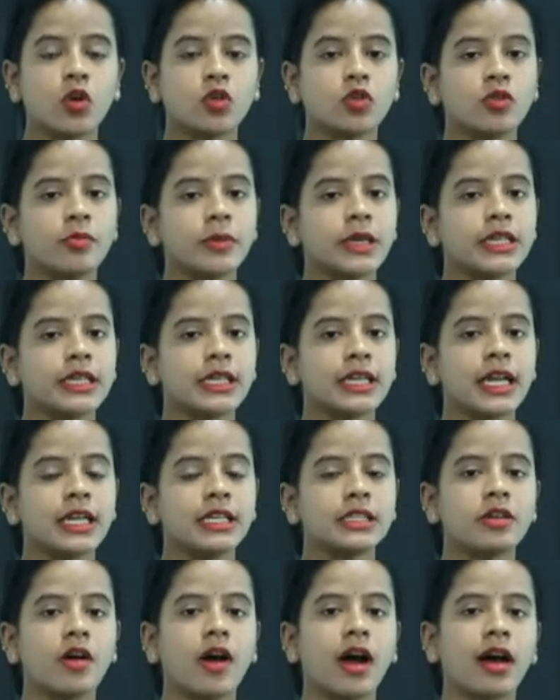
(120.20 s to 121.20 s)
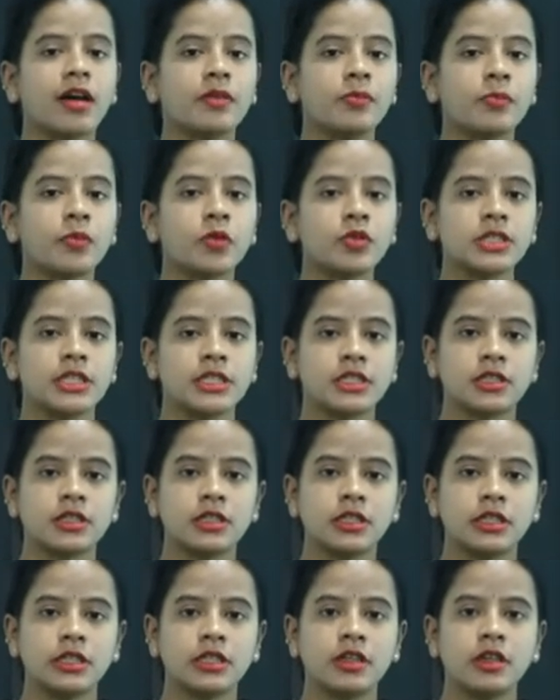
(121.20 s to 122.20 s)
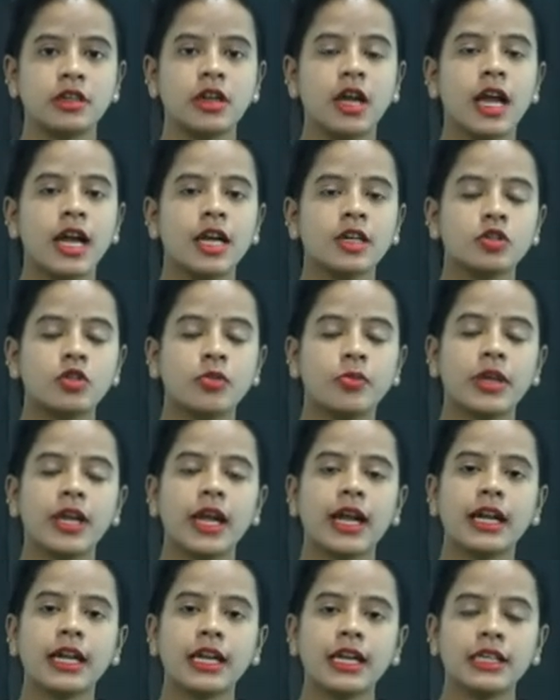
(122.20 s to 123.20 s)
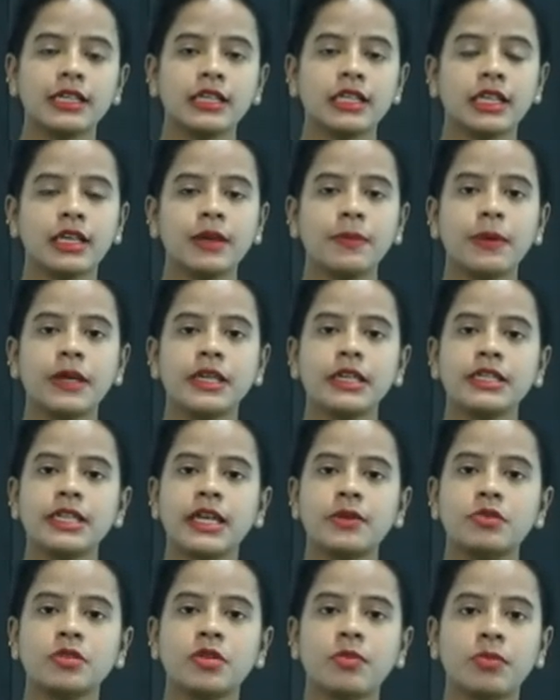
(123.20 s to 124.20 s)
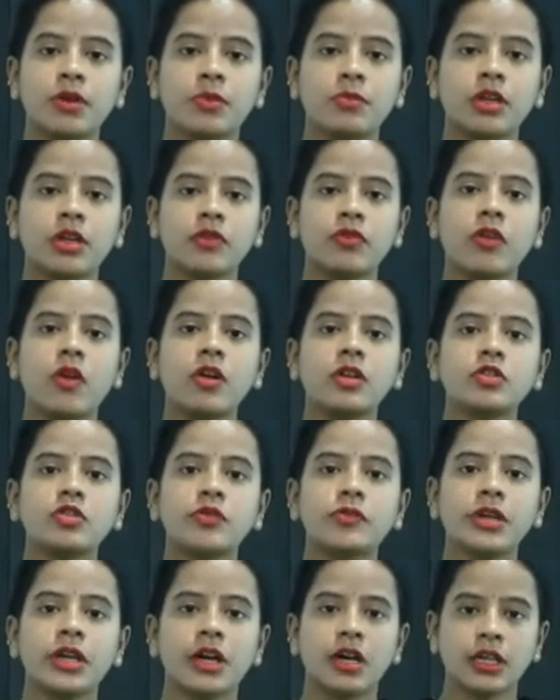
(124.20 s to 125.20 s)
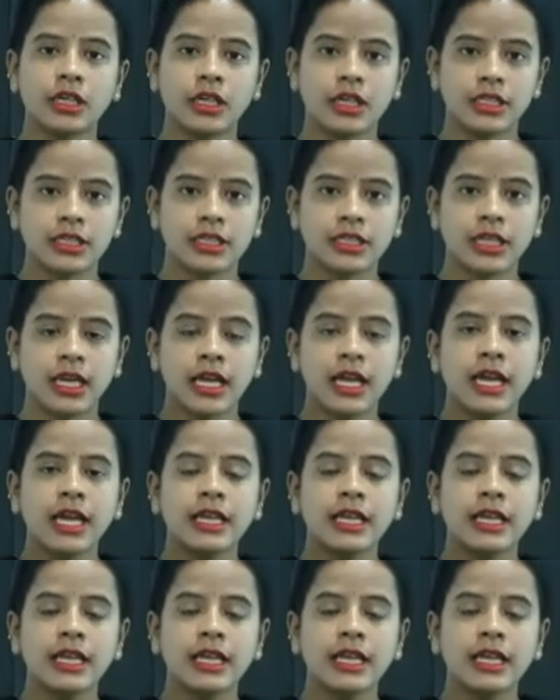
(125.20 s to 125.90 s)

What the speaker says: automatically the ARM processor here to be handling if any types of memory fault to be occurs.